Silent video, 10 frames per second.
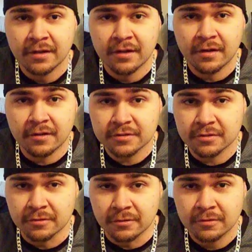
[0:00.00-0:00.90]

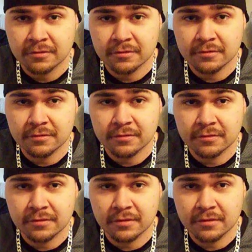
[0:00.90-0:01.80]
Also,
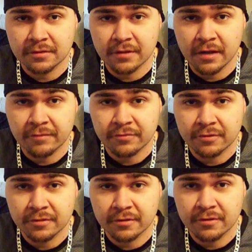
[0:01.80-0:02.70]

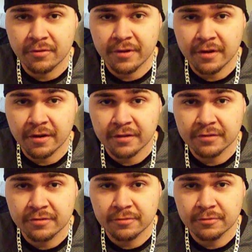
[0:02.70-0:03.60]
after going
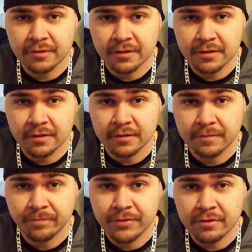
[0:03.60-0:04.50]
on to the
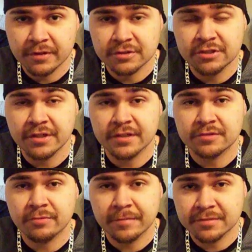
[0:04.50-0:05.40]
USGS
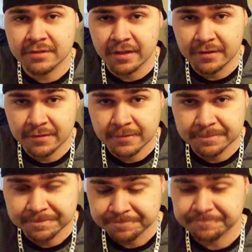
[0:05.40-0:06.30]
website,
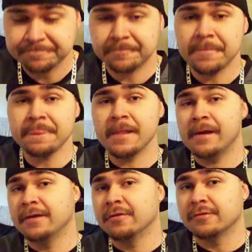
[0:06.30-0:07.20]

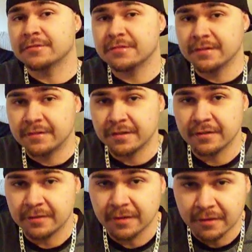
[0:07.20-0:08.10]
I noticed that
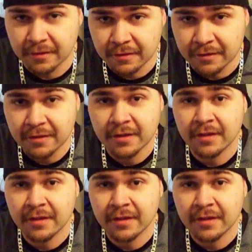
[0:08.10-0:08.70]
there are